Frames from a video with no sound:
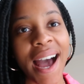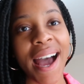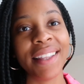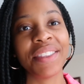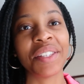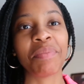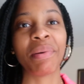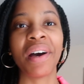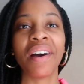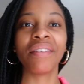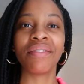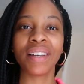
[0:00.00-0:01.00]
I had this
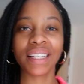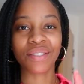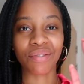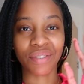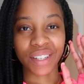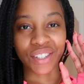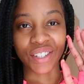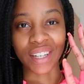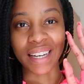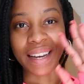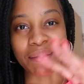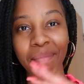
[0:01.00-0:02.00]
perfect
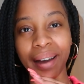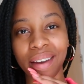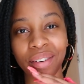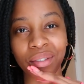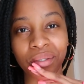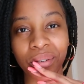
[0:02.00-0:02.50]
vision in my head of